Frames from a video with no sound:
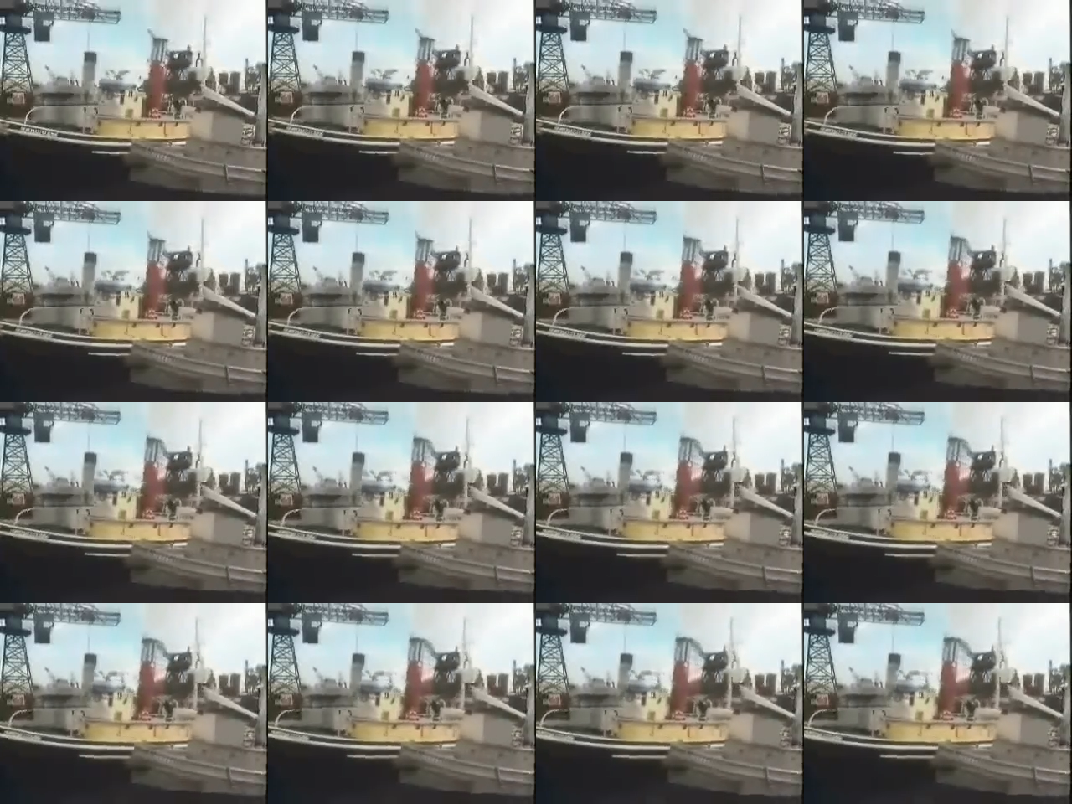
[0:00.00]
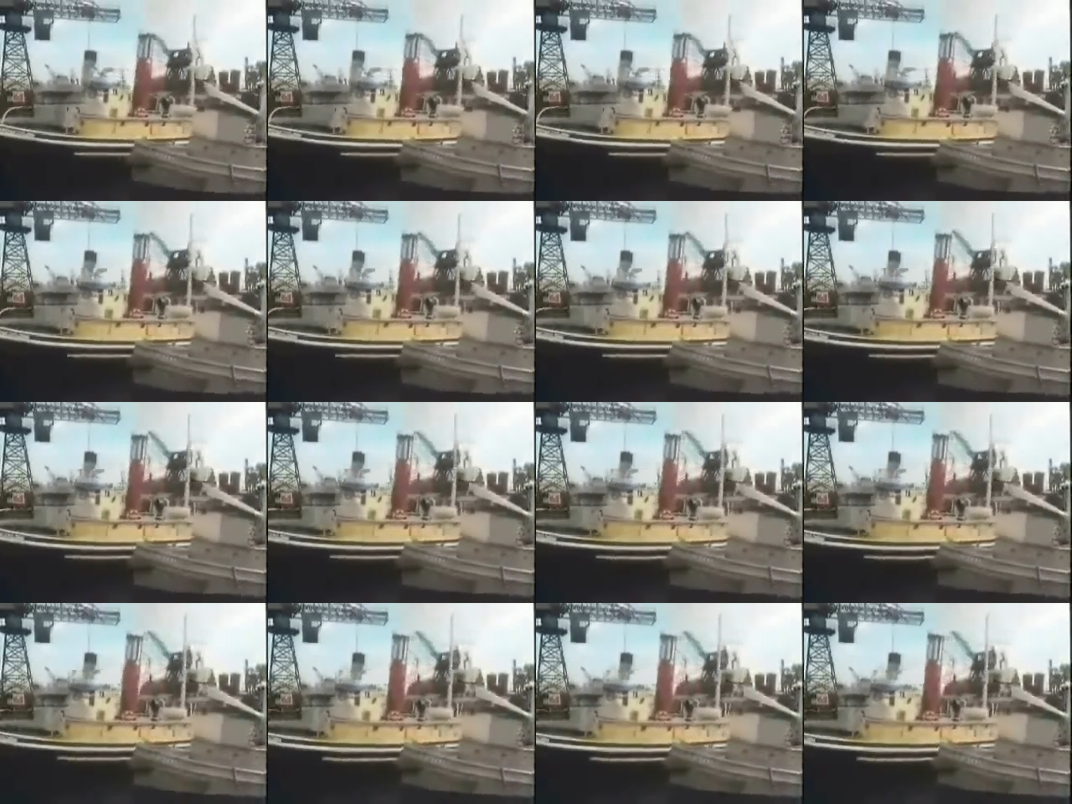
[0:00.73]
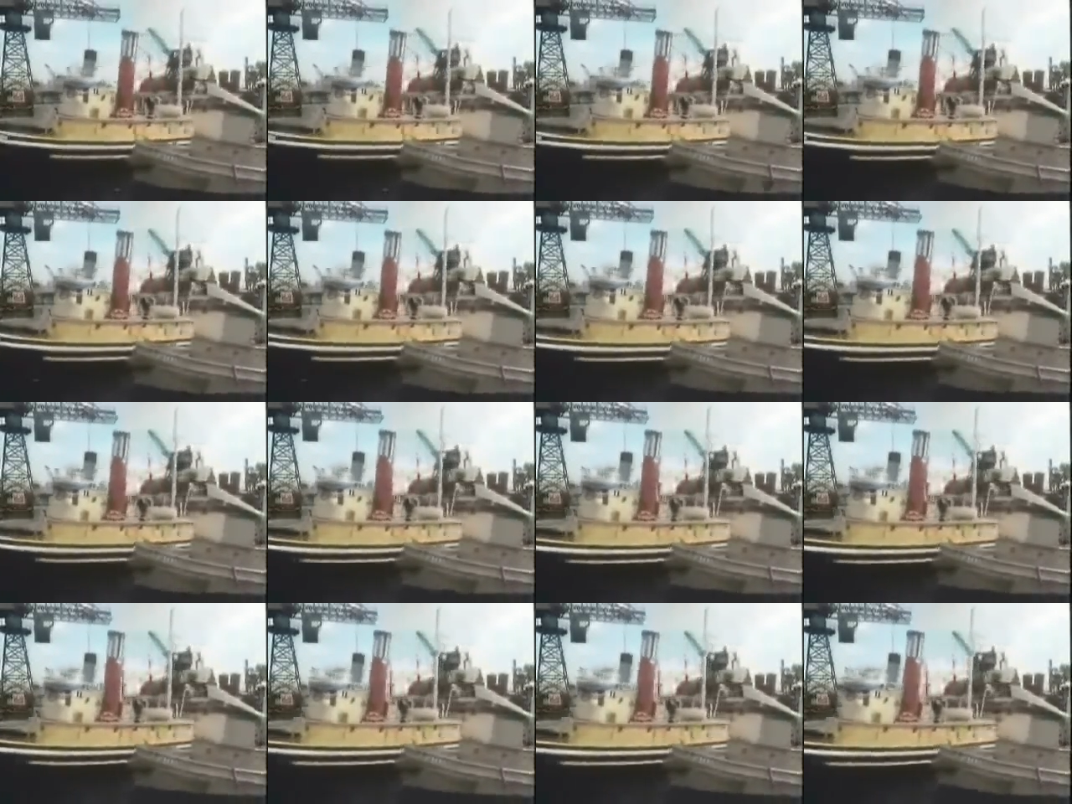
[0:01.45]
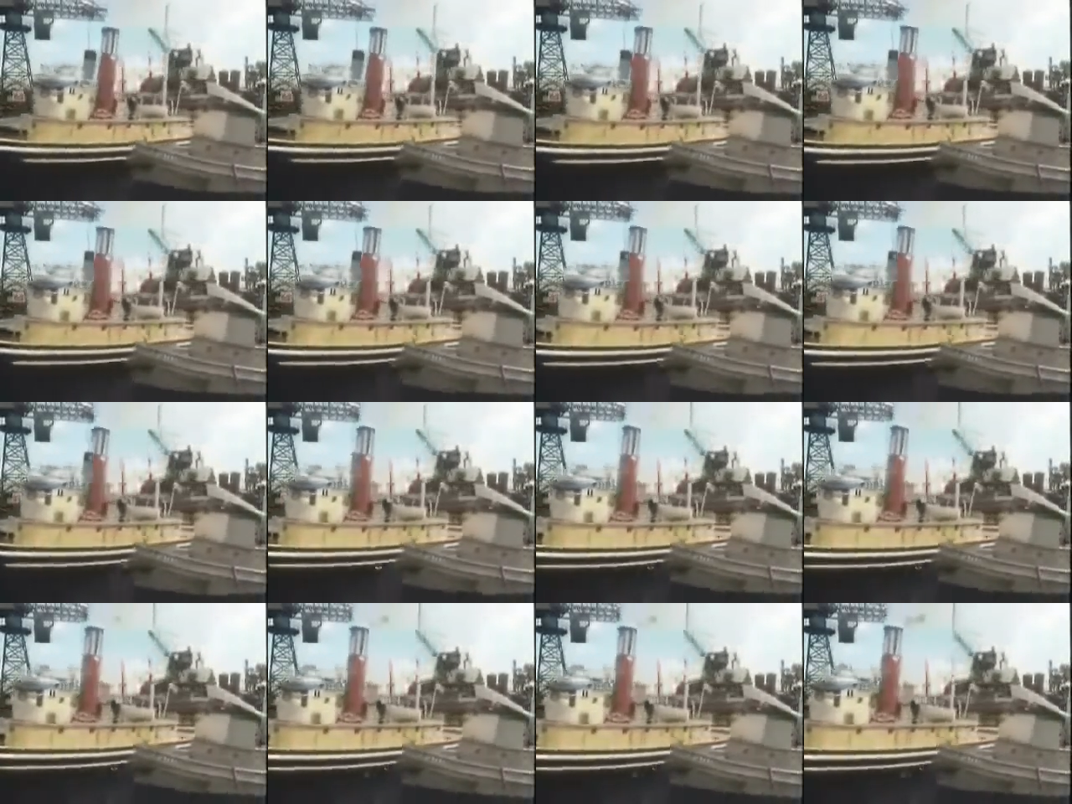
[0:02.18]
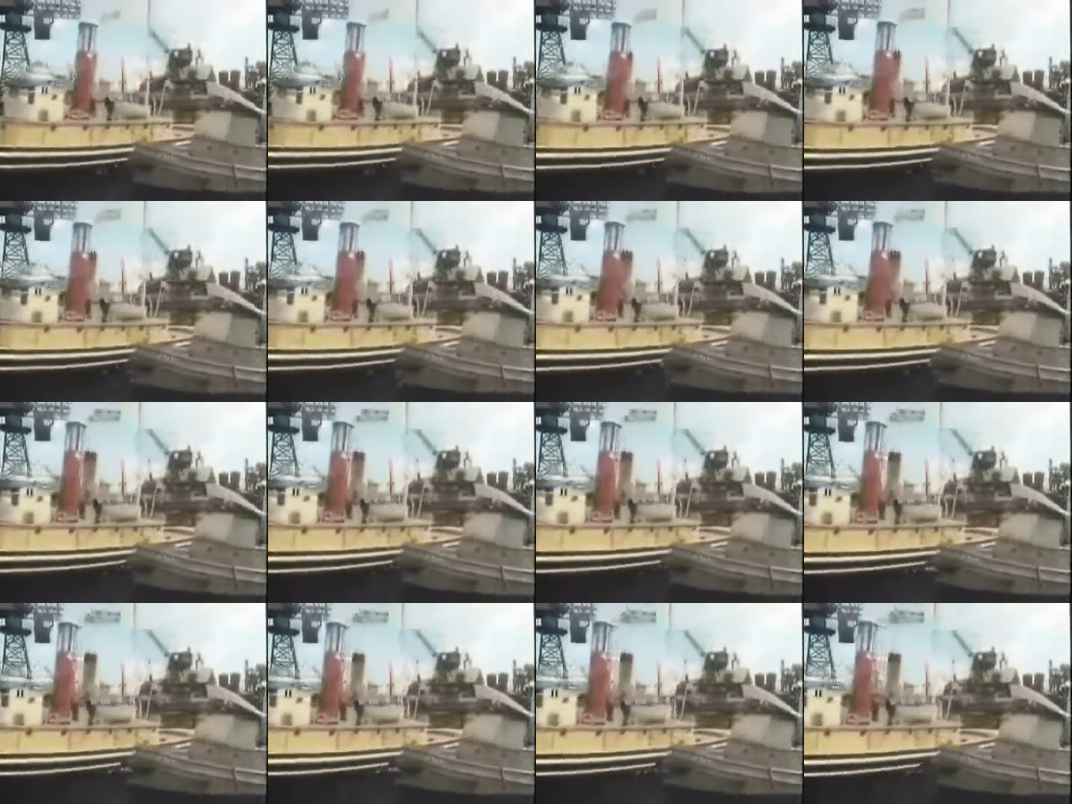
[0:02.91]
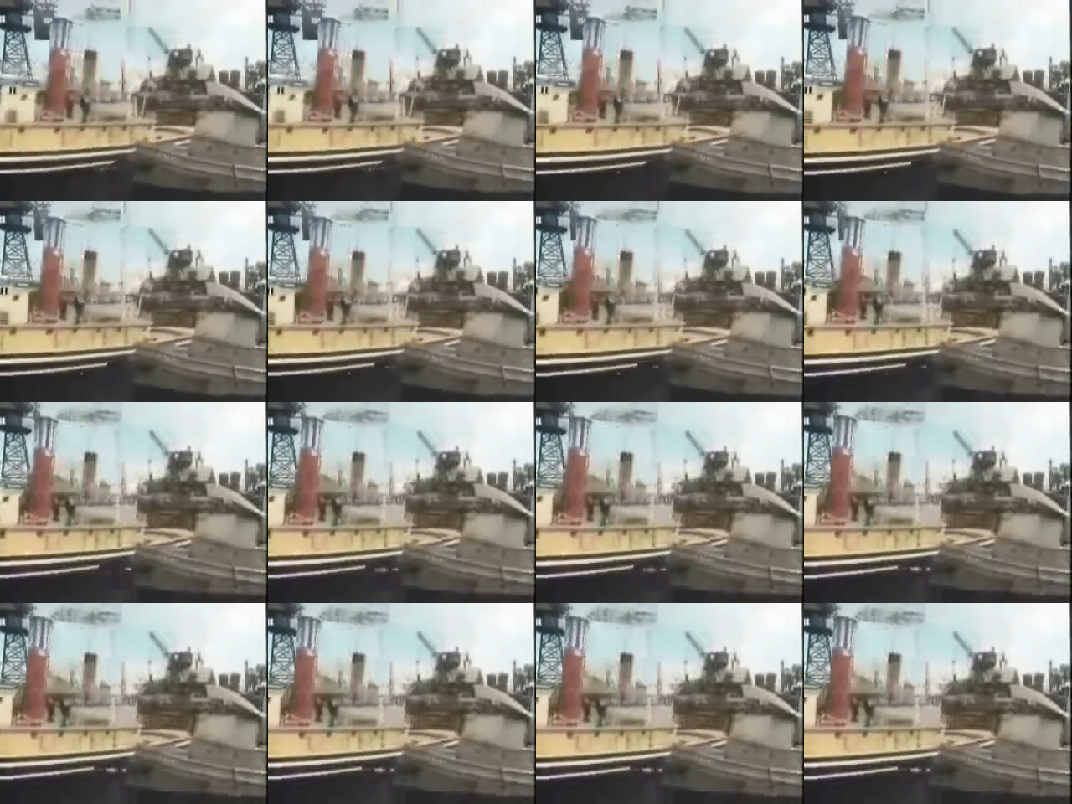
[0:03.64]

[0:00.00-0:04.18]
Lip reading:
No face is visible, so there are no lips to read.